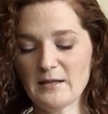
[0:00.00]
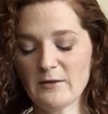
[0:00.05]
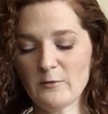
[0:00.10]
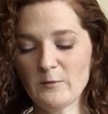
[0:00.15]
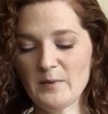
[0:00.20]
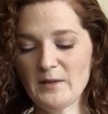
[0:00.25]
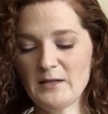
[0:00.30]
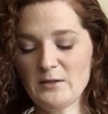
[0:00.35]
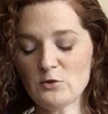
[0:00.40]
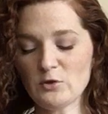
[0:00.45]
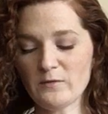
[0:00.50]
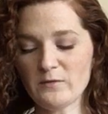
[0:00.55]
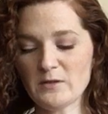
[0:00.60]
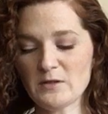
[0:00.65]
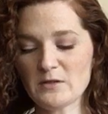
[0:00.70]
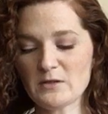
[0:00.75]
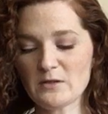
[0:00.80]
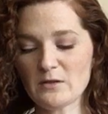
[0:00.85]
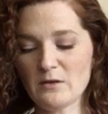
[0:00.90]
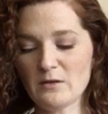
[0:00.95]
Everybody
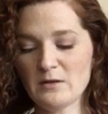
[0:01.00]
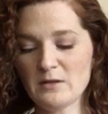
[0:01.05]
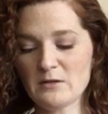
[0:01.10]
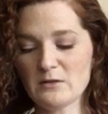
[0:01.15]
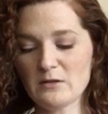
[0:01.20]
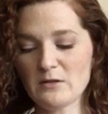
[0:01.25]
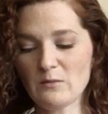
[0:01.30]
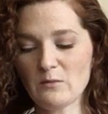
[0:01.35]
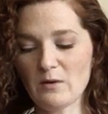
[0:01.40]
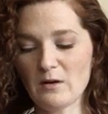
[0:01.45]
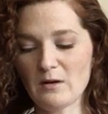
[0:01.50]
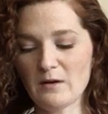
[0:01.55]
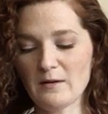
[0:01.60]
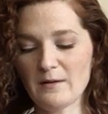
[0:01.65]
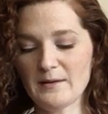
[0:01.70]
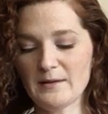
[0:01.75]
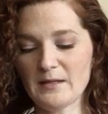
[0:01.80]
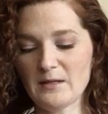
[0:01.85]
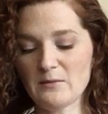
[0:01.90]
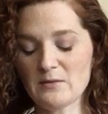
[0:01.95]
drifted slowly to the wall
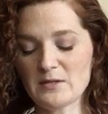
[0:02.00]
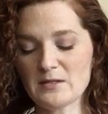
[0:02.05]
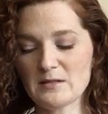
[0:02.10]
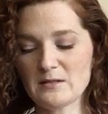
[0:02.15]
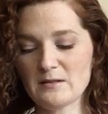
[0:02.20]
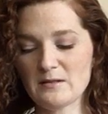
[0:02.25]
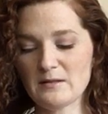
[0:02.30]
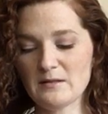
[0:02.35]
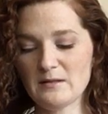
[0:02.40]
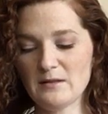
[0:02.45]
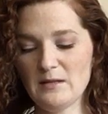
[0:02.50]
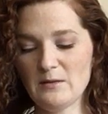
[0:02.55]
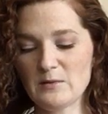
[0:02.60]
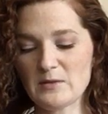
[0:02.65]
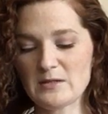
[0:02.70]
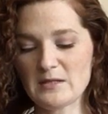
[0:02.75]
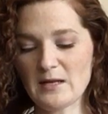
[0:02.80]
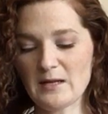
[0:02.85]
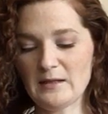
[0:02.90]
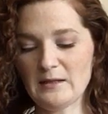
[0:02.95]
and he was
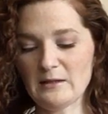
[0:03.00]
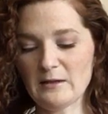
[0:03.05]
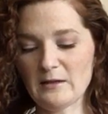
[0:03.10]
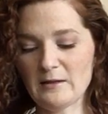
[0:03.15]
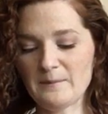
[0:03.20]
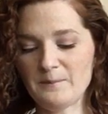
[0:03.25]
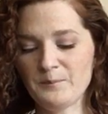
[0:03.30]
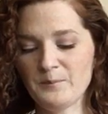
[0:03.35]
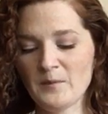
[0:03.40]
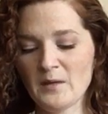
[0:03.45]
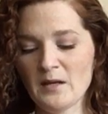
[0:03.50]
standing on.